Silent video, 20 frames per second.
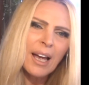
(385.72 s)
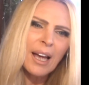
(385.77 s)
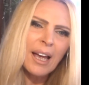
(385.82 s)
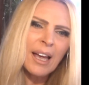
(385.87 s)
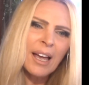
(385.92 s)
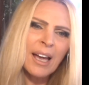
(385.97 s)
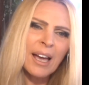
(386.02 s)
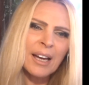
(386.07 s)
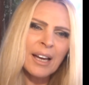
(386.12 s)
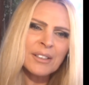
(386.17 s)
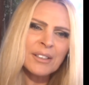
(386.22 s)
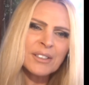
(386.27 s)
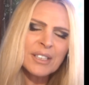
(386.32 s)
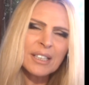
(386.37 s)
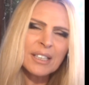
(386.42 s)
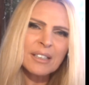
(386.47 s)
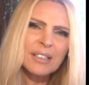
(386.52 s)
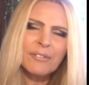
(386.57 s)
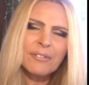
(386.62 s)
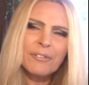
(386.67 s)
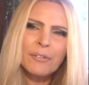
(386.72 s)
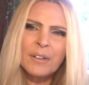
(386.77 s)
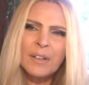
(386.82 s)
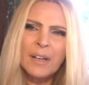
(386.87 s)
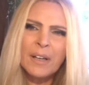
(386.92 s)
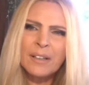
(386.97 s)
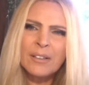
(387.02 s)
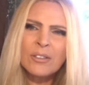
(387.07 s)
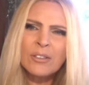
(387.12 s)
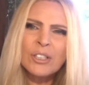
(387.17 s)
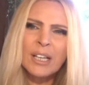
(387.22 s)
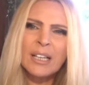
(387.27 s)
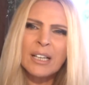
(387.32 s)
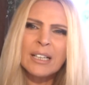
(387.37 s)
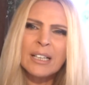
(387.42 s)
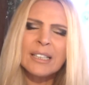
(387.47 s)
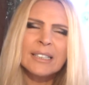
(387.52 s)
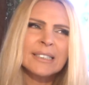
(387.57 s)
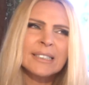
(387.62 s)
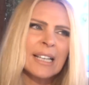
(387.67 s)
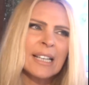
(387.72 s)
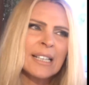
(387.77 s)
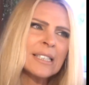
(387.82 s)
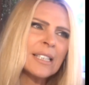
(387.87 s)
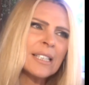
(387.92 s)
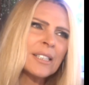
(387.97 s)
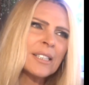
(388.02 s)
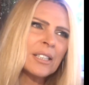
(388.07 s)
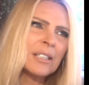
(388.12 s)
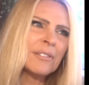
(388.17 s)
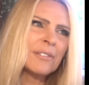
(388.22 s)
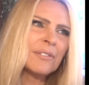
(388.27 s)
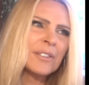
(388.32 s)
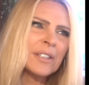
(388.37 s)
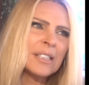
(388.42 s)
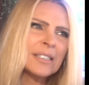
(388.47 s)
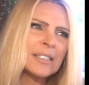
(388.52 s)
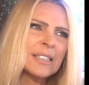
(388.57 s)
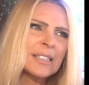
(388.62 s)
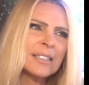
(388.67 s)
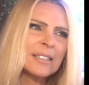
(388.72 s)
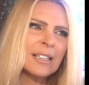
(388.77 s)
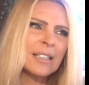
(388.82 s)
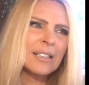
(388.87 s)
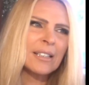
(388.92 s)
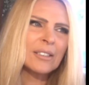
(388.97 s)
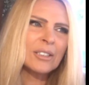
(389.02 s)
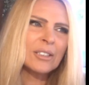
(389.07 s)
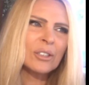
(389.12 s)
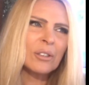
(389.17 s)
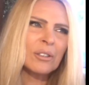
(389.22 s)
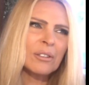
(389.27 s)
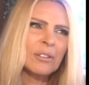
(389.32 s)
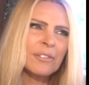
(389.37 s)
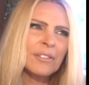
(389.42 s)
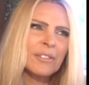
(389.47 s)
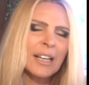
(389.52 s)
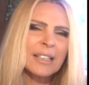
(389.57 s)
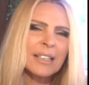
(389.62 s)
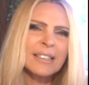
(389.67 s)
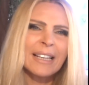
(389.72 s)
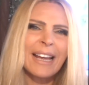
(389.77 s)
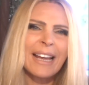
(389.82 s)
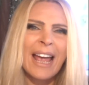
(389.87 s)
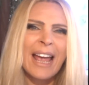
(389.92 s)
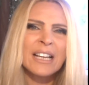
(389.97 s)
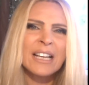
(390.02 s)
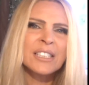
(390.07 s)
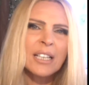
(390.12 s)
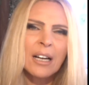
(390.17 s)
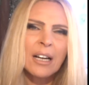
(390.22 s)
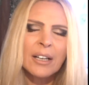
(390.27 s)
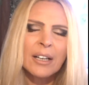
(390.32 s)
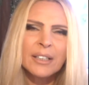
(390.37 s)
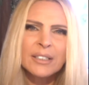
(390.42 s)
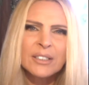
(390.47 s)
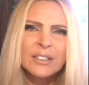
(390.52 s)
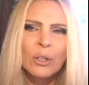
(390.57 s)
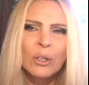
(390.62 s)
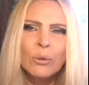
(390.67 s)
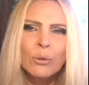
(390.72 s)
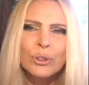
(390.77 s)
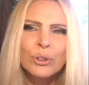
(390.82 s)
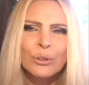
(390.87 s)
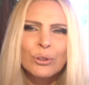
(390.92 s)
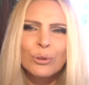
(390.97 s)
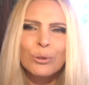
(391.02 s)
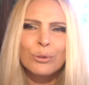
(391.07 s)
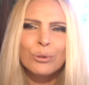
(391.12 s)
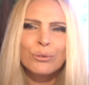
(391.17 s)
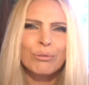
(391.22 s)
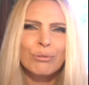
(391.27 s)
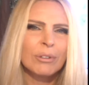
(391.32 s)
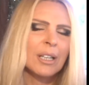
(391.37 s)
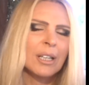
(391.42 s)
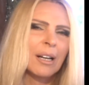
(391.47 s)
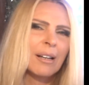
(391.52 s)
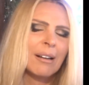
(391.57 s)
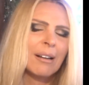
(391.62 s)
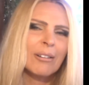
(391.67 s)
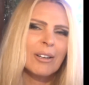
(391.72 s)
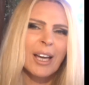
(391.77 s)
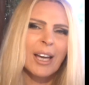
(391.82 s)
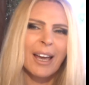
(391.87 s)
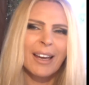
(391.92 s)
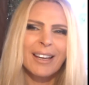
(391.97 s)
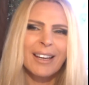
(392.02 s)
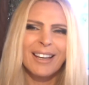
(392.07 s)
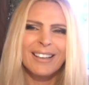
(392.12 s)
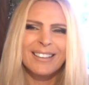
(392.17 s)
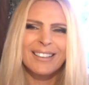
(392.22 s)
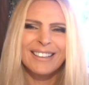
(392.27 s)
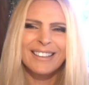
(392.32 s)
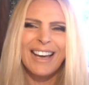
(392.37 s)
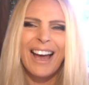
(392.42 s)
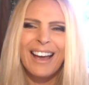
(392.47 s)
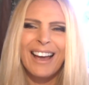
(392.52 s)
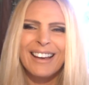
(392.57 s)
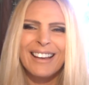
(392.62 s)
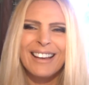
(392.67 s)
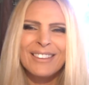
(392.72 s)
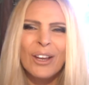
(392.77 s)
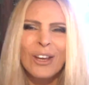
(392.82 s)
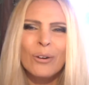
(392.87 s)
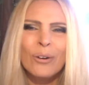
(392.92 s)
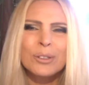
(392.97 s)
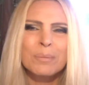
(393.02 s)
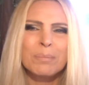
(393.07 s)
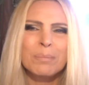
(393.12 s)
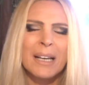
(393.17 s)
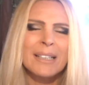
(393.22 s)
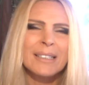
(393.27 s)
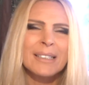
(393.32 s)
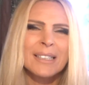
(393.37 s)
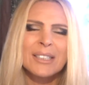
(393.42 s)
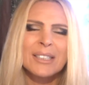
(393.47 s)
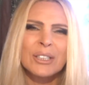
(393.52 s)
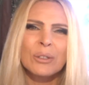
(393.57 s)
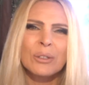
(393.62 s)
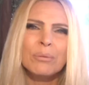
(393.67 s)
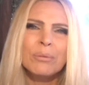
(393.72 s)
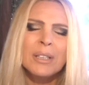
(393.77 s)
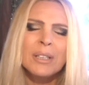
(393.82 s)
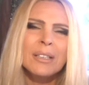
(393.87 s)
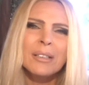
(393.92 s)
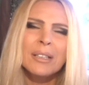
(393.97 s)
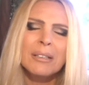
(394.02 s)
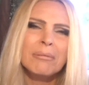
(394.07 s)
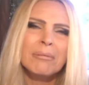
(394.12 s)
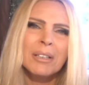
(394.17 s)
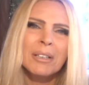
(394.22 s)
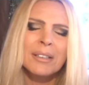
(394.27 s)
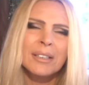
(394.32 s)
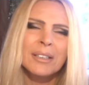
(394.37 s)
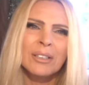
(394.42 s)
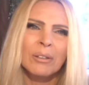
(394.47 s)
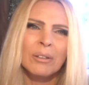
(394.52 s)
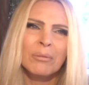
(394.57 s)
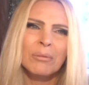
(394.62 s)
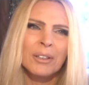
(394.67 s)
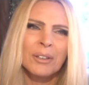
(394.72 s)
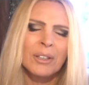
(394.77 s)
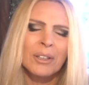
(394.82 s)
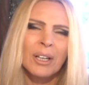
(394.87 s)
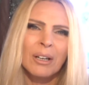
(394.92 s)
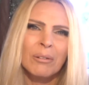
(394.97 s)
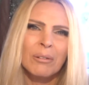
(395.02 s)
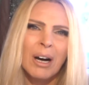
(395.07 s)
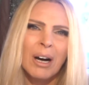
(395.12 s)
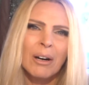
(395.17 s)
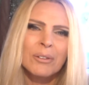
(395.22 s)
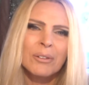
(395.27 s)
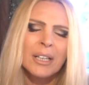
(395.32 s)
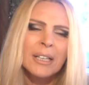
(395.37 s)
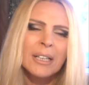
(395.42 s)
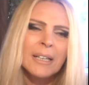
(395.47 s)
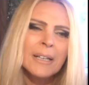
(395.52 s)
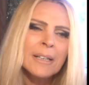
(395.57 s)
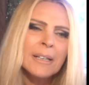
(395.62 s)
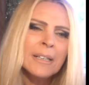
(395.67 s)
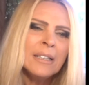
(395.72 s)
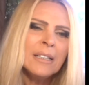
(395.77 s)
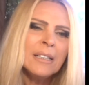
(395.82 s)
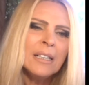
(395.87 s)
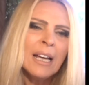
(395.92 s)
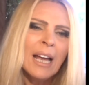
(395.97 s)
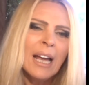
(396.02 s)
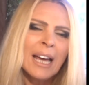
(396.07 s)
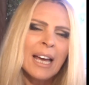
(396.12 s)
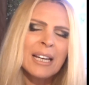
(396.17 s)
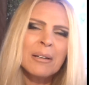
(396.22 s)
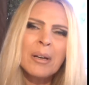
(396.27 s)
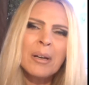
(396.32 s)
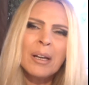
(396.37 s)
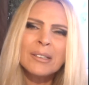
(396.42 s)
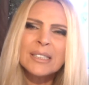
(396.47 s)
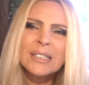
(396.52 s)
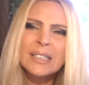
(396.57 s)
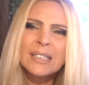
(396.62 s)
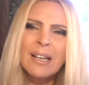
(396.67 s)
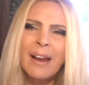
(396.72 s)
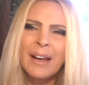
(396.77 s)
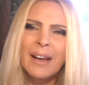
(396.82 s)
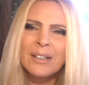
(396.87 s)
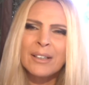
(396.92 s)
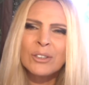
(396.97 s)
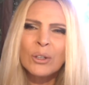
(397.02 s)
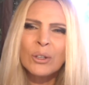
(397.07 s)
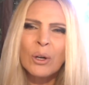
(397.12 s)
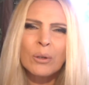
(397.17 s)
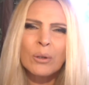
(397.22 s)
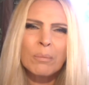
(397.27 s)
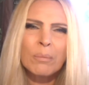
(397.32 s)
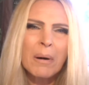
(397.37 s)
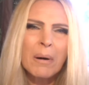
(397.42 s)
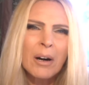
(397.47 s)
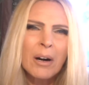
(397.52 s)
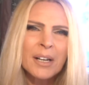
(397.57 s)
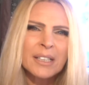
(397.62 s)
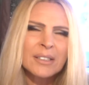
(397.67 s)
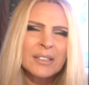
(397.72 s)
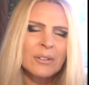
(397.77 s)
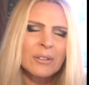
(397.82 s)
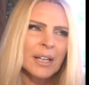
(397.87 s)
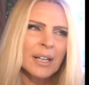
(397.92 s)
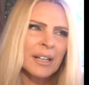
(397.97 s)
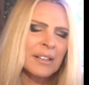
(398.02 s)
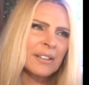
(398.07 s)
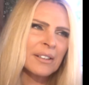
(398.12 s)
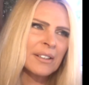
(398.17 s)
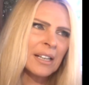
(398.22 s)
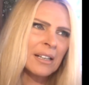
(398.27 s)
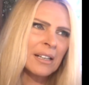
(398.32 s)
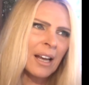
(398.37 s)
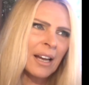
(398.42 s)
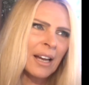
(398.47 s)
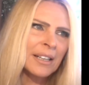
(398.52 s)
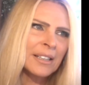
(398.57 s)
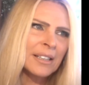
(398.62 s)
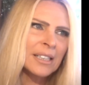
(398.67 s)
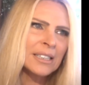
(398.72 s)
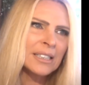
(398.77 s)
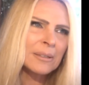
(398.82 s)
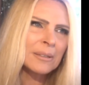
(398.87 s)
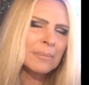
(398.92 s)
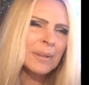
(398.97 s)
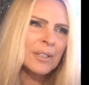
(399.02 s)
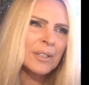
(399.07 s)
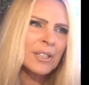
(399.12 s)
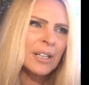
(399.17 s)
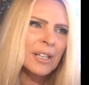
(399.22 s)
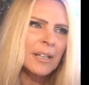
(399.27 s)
And for an energetically sensitive, this is a sort of like the anti-social drug, okay? In those places, you really, really don't want to go out. And I'm not saying to go to parties or anything like this, but